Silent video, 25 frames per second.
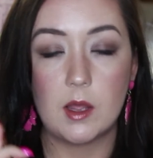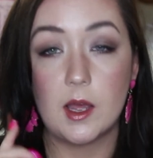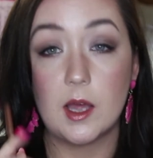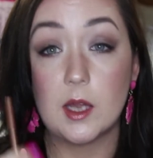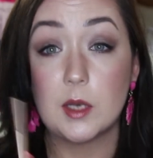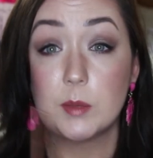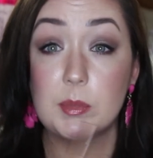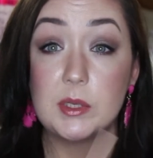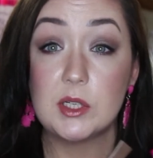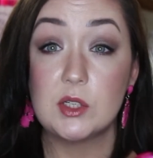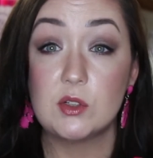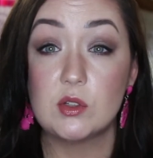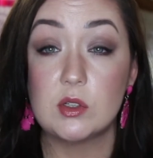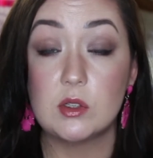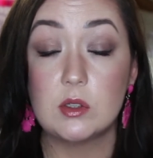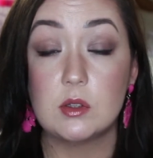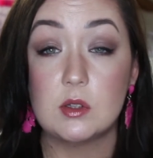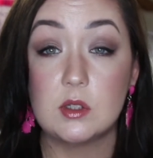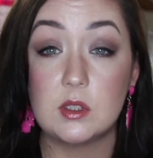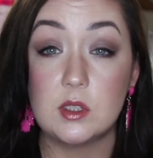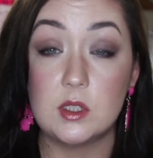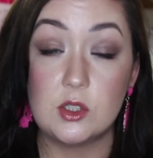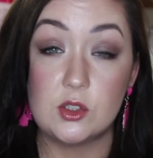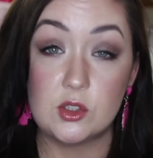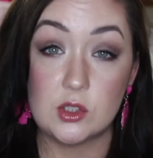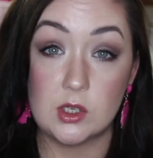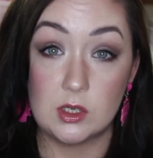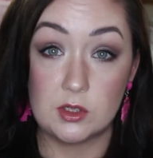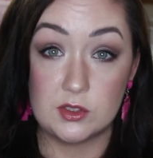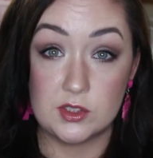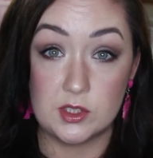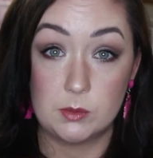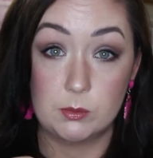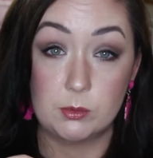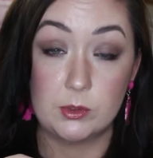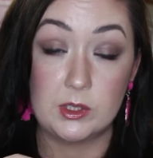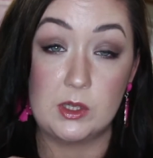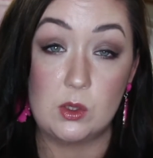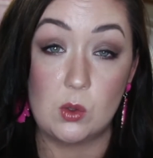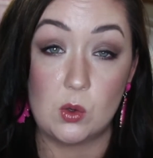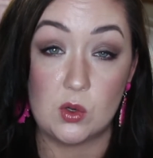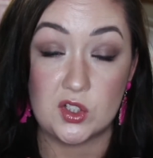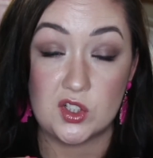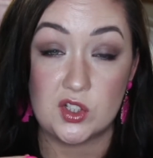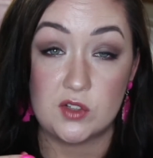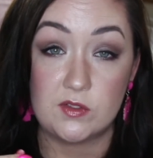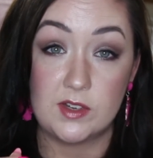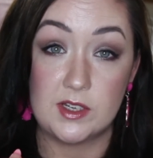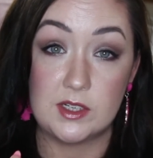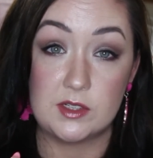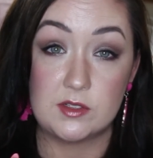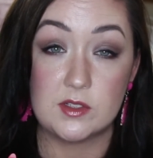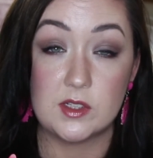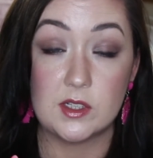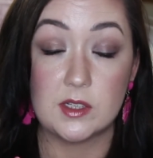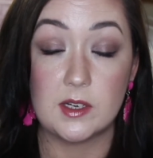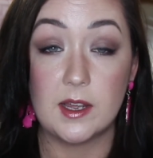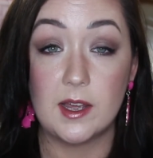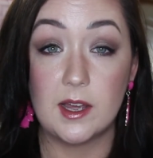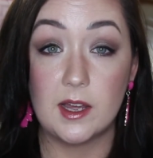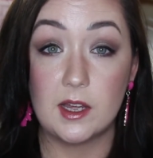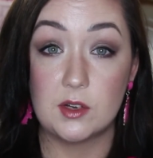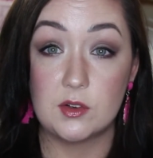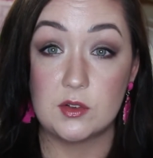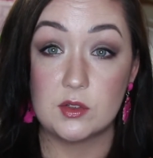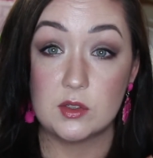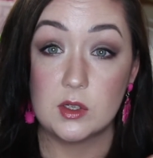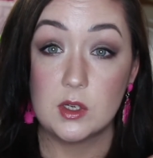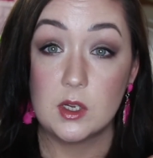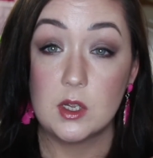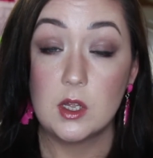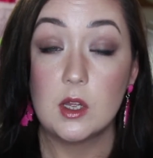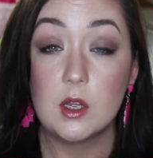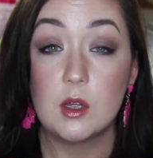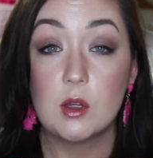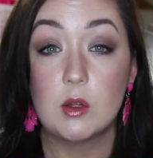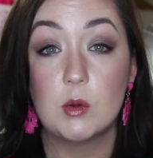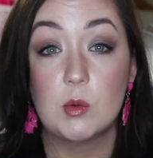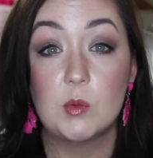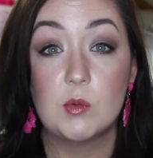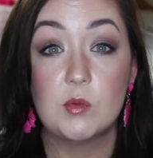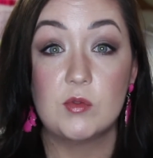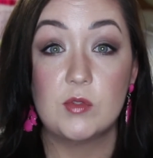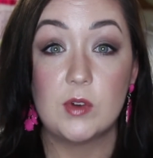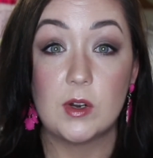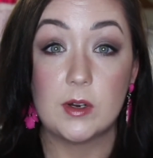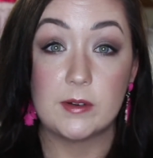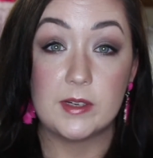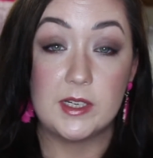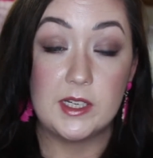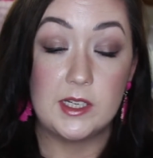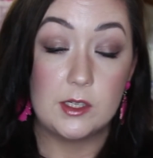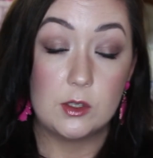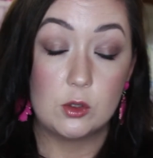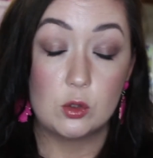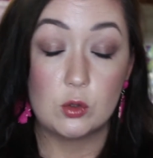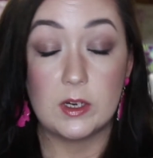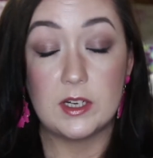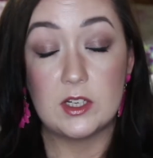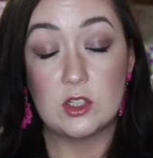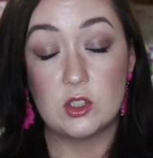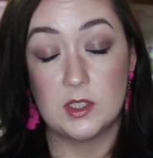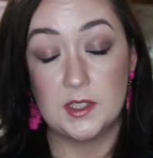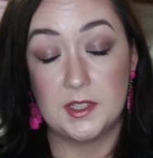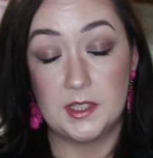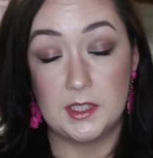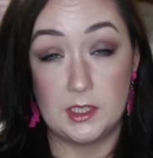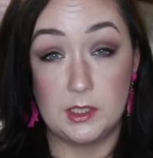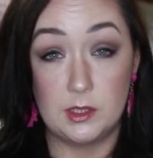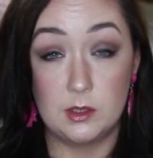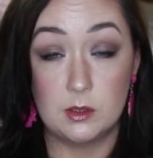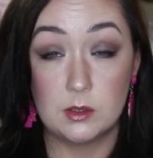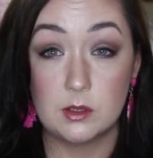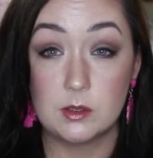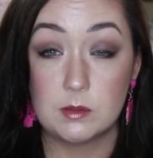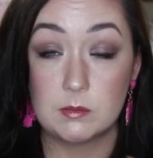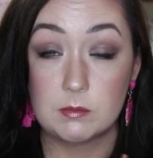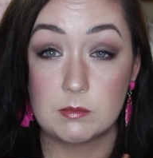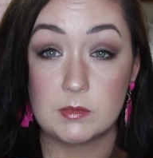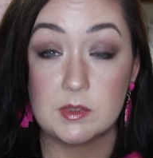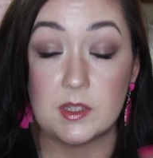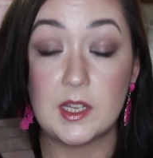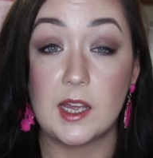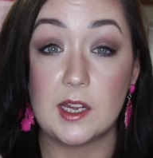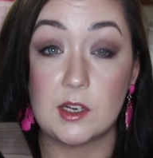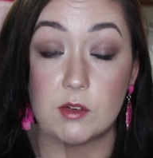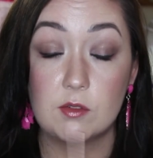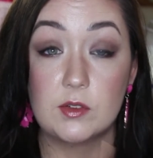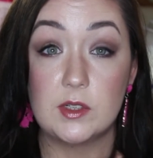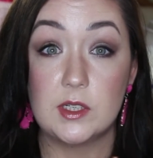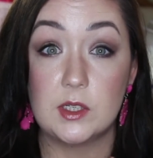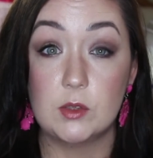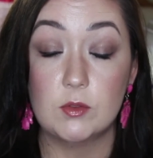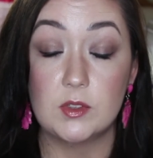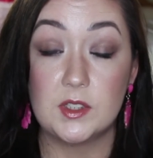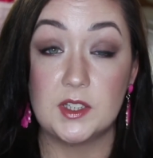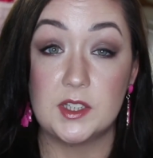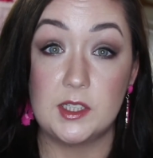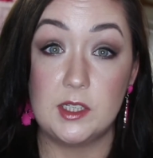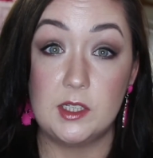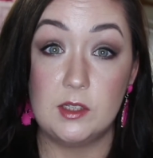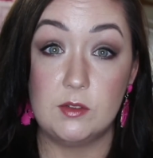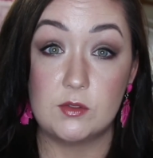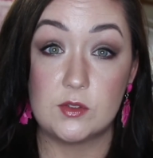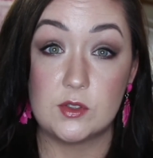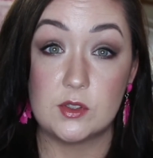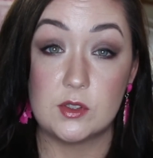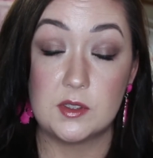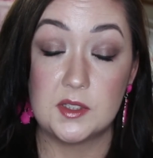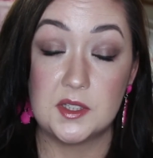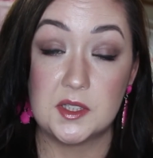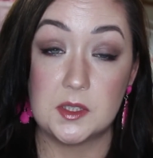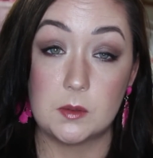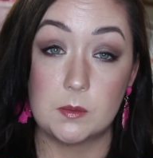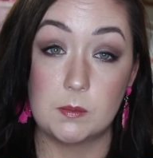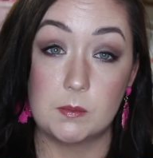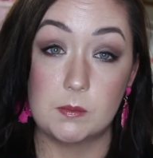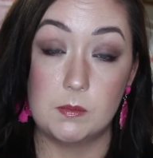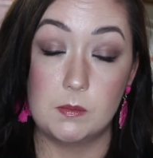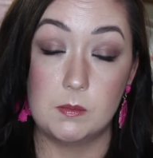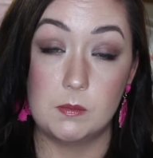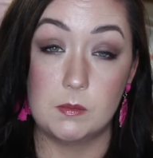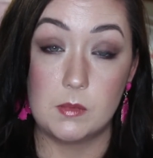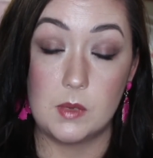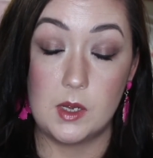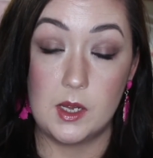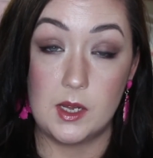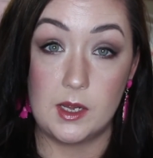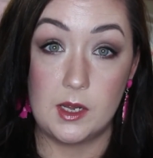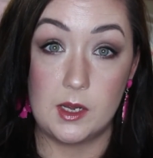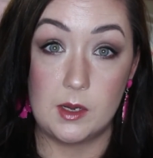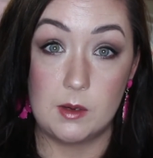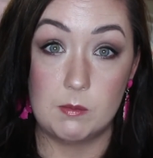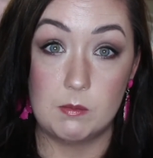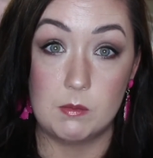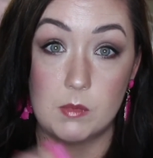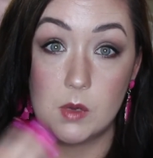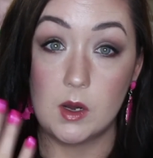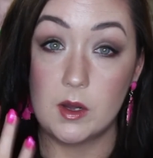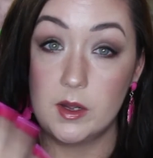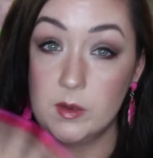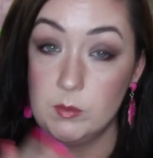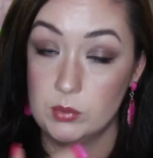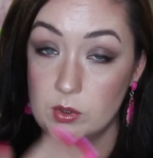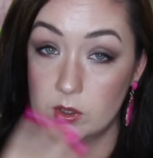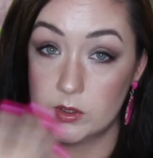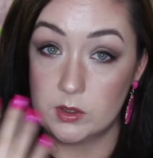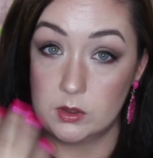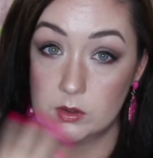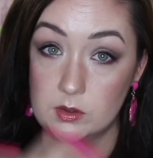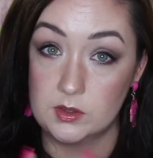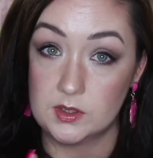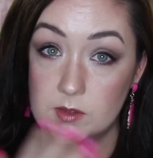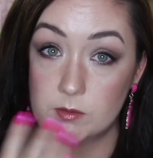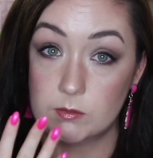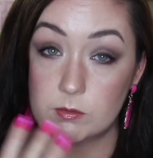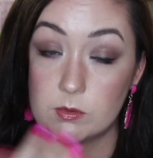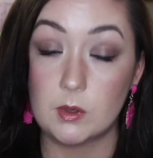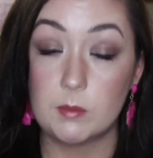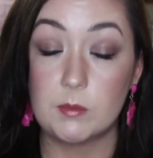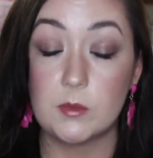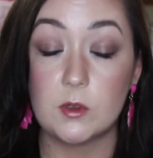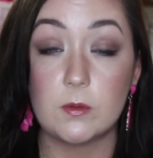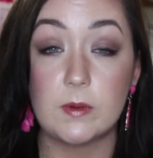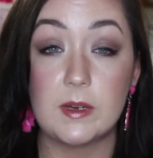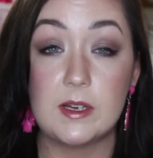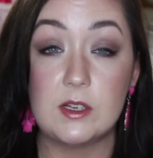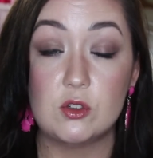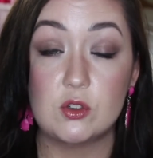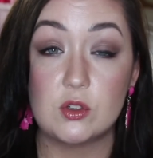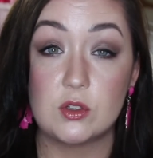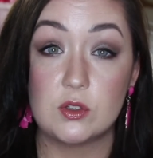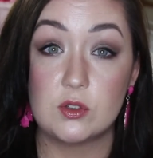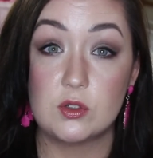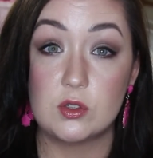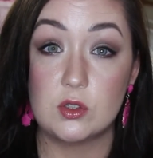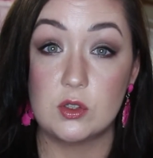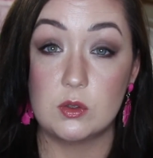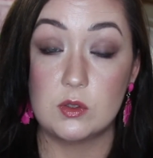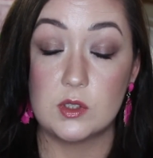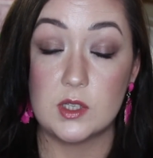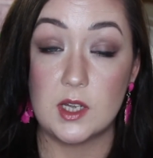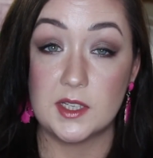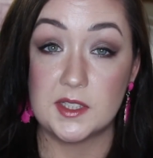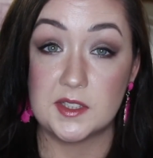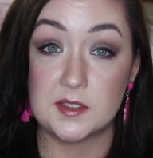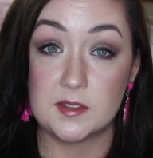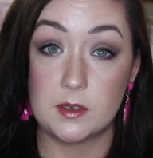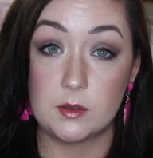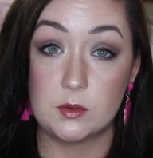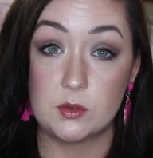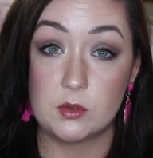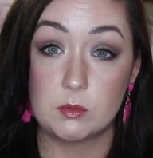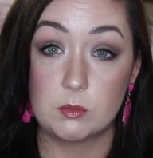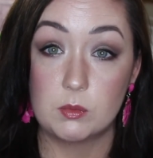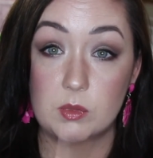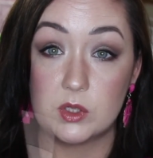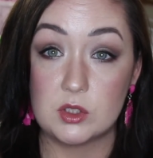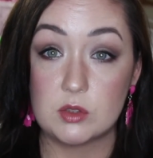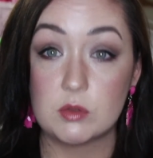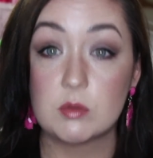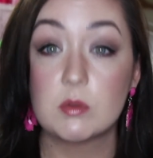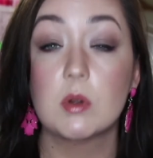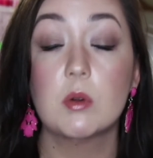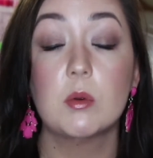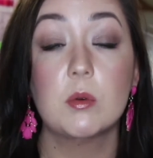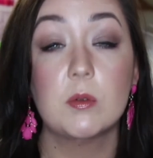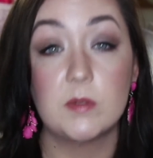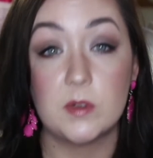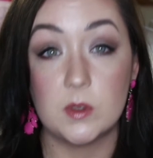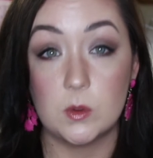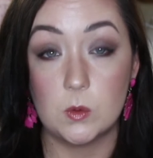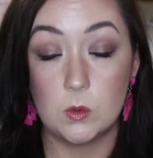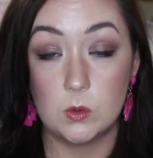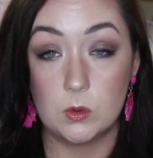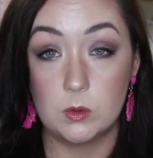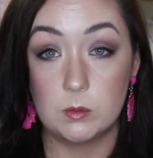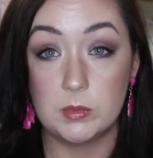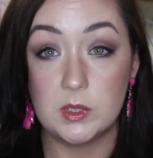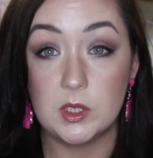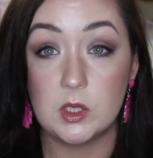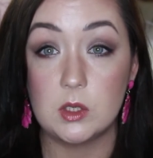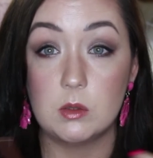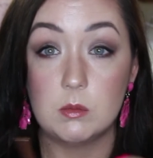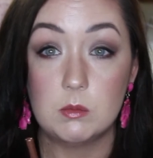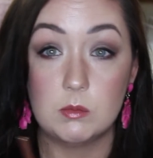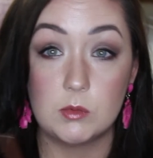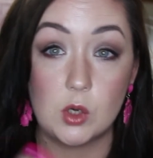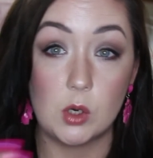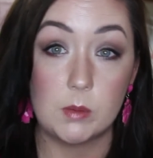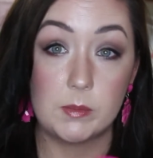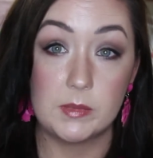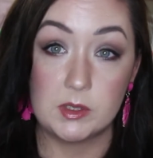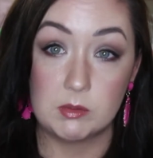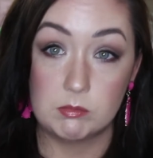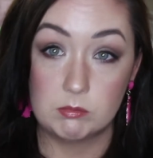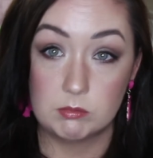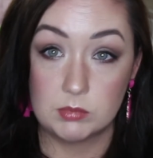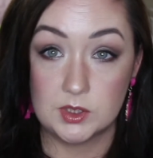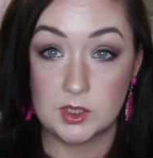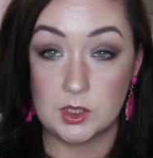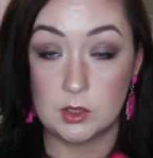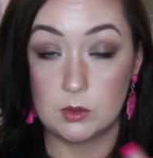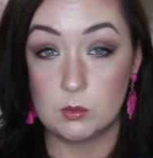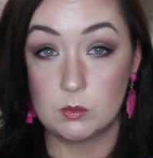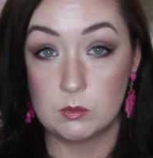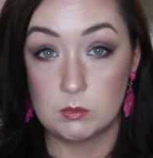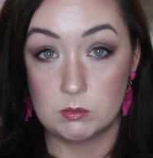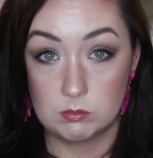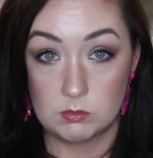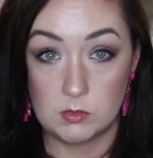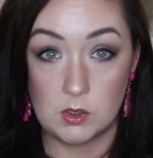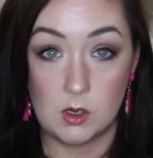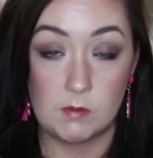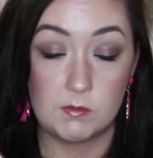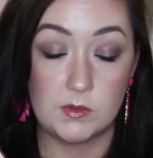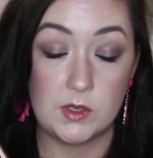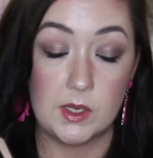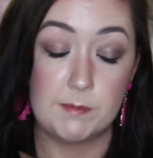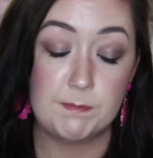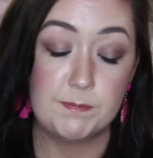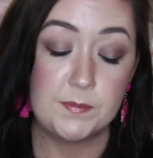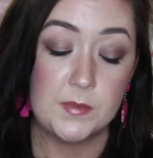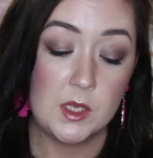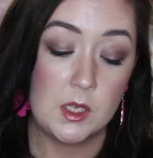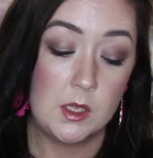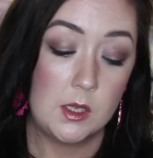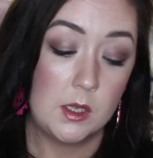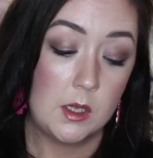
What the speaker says: had been to the Charlotte Tilbury launch event and I had very graciously, thankfully, received some eye products from the range to test out, which a review will be coming soon of them.